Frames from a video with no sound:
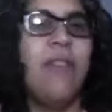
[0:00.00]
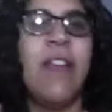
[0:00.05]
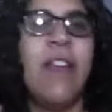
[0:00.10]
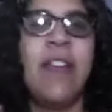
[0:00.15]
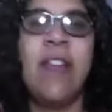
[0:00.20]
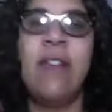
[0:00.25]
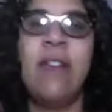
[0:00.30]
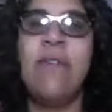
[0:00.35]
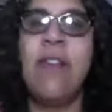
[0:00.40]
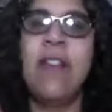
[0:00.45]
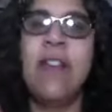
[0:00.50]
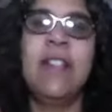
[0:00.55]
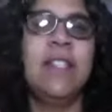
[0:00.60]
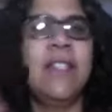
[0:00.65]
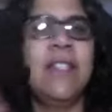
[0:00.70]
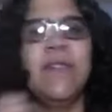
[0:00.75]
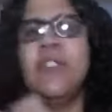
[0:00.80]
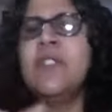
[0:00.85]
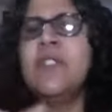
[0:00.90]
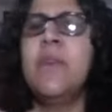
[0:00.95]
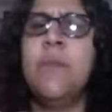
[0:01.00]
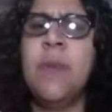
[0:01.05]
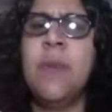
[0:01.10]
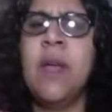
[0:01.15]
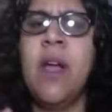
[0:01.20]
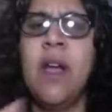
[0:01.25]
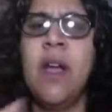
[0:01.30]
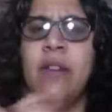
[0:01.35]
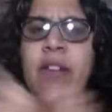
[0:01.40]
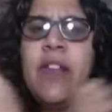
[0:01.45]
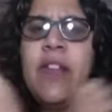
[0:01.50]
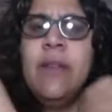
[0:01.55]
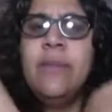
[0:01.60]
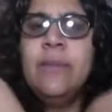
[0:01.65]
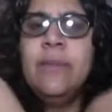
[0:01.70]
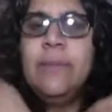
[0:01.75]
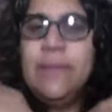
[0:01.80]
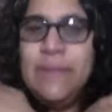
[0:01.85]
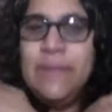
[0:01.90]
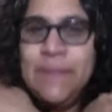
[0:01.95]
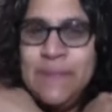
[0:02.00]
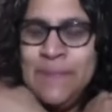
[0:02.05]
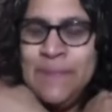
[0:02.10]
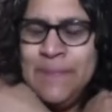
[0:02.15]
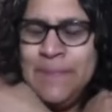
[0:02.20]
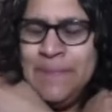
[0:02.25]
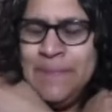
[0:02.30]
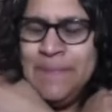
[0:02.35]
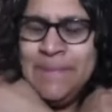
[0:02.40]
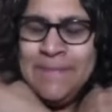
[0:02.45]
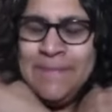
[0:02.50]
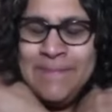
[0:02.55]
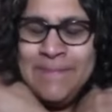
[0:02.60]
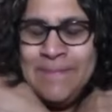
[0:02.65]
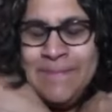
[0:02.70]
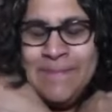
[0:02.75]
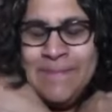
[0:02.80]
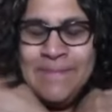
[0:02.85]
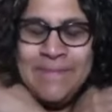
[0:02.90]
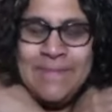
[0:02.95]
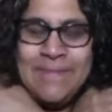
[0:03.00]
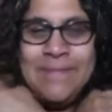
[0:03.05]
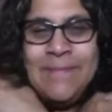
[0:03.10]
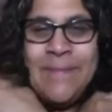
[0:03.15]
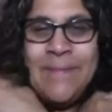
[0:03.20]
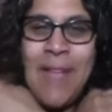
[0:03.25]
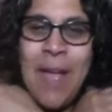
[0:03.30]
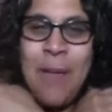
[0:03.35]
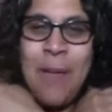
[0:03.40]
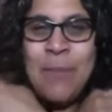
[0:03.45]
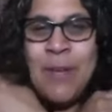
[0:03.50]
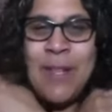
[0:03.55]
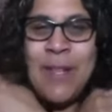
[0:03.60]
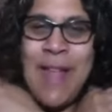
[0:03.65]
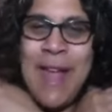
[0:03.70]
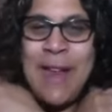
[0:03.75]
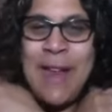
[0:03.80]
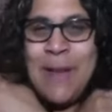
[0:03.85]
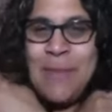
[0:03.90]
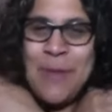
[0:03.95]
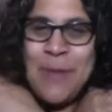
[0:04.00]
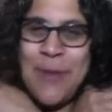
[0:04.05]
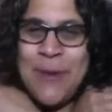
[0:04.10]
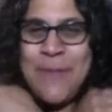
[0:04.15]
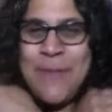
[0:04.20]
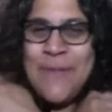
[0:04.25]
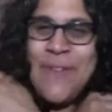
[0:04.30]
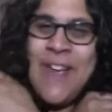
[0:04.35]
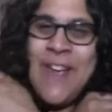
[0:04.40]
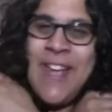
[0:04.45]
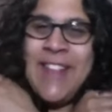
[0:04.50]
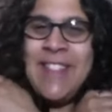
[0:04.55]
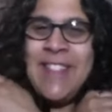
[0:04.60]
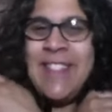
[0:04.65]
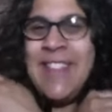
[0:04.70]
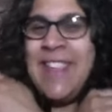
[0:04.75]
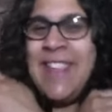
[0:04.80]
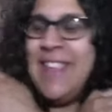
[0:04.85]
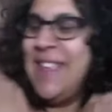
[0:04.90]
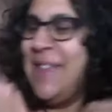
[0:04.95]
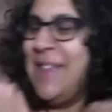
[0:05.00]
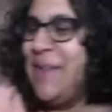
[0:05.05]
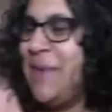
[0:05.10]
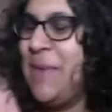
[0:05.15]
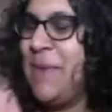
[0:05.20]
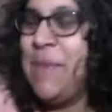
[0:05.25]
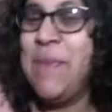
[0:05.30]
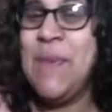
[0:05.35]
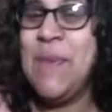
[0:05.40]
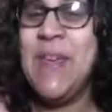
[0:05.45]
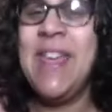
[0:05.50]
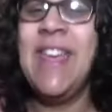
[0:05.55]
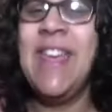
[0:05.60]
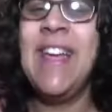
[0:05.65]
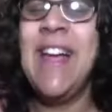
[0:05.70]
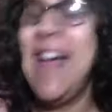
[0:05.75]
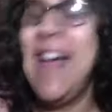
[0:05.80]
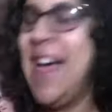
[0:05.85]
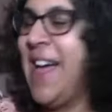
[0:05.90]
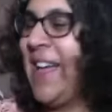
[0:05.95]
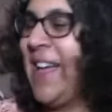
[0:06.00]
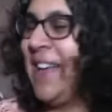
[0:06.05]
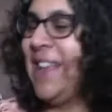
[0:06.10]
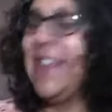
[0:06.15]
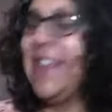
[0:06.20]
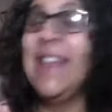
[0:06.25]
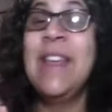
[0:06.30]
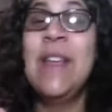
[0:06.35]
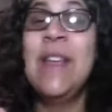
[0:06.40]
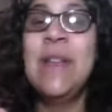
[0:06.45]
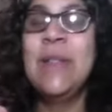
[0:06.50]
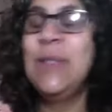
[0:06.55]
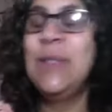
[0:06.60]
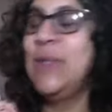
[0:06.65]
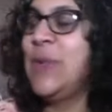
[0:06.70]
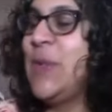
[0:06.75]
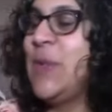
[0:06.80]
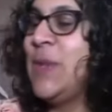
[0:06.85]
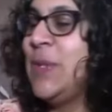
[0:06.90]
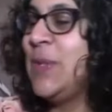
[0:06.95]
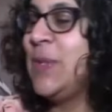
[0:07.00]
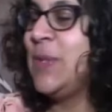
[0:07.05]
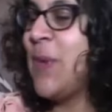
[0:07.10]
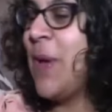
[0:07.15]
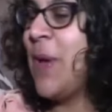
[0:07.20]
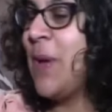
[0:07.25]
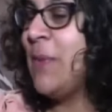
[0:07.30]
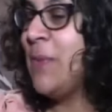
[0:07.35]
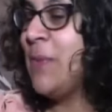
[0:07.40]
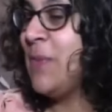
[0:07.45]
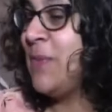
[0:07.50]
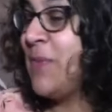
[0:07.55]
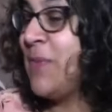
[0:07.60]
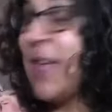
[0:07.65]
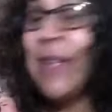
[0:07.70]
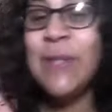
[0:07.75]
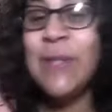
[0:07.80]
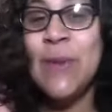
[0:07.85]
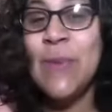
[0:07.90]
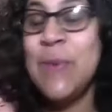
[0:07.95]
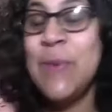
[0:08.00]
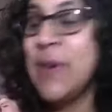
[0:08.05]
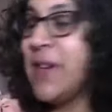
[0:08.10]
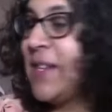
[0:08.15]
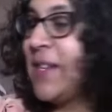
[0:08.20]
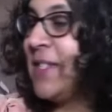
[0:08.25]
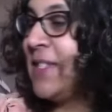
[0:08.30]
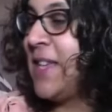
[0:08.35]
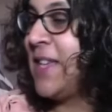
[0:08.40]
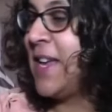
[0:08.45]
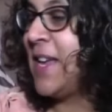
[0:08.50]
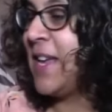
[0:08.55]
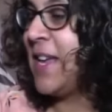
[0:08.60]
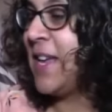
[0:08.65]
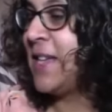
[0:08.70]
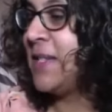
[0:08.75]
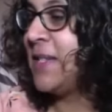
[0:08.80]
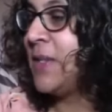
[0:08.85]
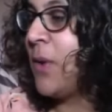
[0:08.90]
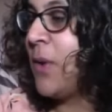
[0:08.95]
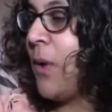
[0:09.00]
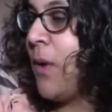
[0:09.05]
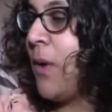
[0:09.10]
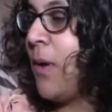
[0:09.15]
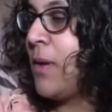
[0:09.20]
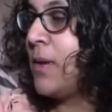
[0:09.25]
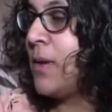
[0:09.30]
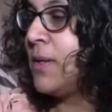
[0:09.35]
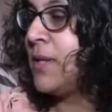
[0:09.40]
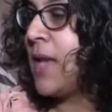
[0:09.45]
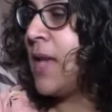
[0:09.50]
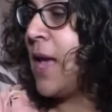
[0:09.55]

right now? Ready? Let's give each other a big hug. Ready? I'm glad I'm your friend. A big hug. So the song, next song we're going to sing is called